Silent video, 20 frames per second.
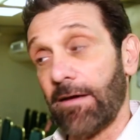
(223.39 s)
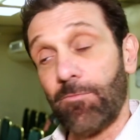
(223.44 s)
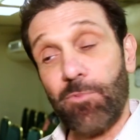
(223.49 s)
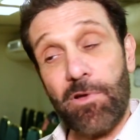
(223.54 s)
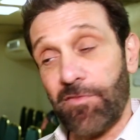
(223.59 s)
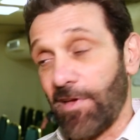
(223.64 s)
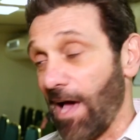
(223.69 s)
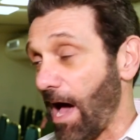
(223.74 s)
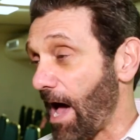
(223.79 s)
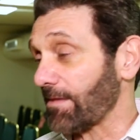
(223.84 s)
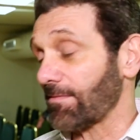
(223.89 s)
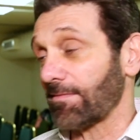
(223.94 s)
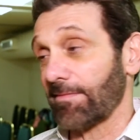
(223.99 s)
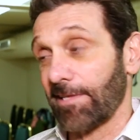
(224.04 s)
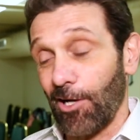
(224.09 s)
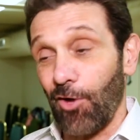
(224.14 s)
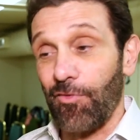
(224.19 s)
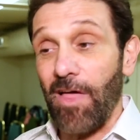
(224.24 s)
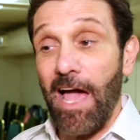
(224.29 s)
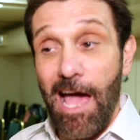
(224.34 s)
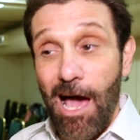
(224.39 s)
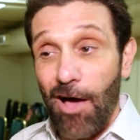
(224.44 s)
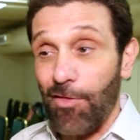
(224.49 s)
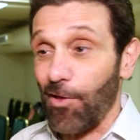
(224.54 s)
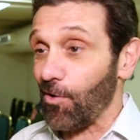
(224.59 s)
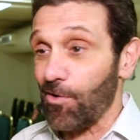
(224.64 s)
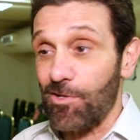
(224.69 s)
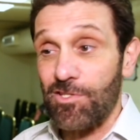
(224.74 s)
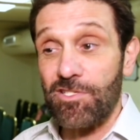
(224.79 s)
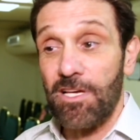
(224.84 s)
And we've got, you know, the
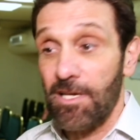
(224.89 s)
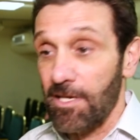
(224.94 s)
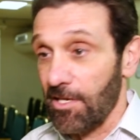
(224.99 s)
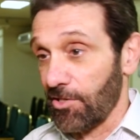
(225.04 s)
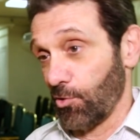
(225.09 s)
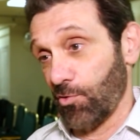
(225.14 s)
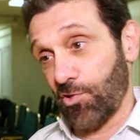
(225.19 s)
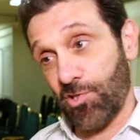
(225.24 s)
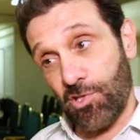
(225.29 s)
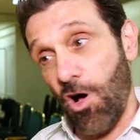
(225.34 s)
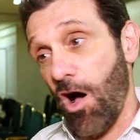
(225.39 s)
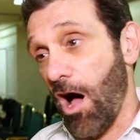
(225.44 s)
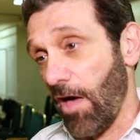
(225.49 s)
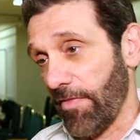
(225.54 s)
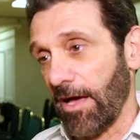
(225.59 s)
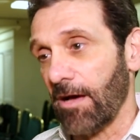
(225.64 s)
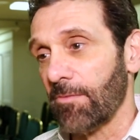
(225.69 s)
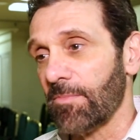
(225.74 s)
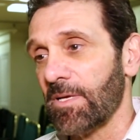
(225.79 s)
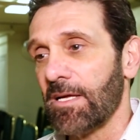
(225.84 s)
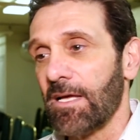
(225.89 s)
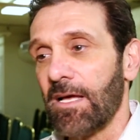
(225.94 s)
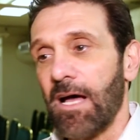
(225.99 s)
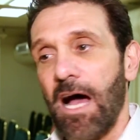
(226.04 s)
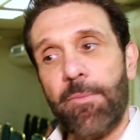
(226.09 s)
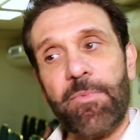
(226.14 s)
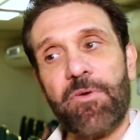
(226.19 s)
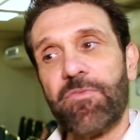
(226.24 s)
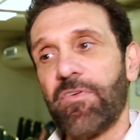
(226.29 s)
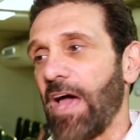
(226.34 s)
Heathers. You saw them
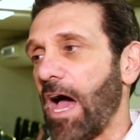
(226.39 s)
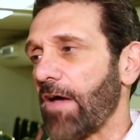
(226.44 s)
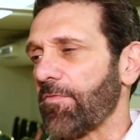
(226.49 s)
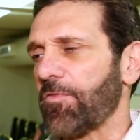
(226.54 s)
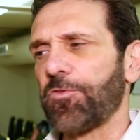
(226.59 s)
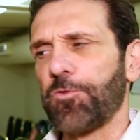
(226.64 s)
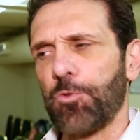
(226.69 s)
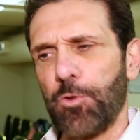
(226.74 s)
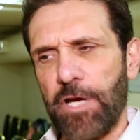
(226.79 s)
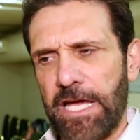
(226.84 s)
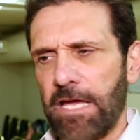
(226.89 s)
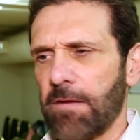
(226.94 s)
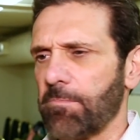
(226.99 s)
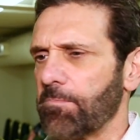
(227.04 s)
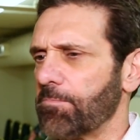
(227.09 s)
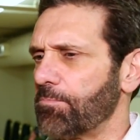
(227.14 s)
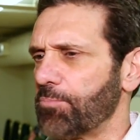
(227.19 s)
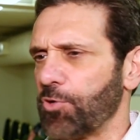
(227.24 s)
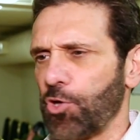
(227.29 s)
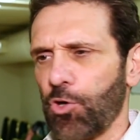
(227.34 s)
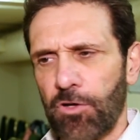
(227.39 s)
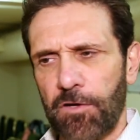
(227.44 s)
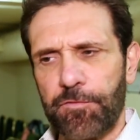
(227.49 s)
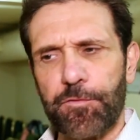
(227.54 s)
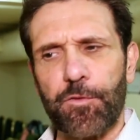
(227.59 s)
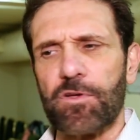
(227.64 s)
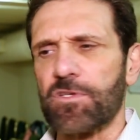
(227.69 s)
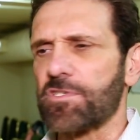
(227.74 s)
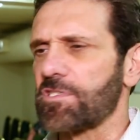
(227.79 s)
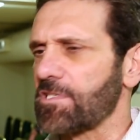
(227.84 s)
I mean, we've got three
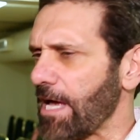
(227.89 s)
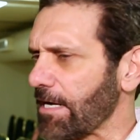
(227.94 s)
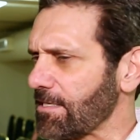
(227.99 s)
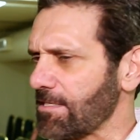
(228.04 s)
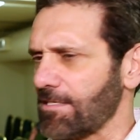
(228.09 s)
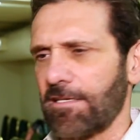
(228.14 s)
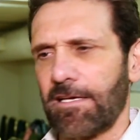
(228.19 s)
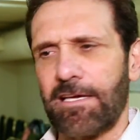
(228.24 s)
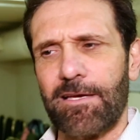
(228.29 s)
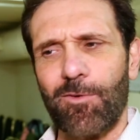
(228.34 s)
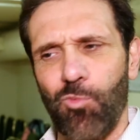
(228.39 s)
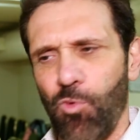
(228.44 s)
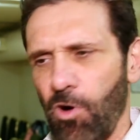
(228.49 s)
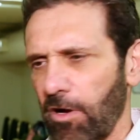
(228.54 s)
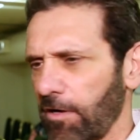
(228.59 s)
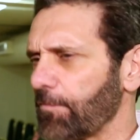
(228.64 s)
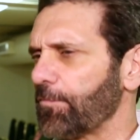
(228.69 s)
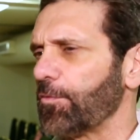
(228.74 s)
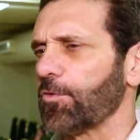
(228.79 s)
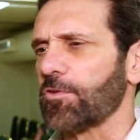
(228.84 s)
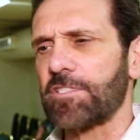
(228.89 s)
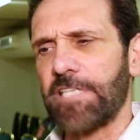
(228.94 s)
beautiful, sexy, wonderful,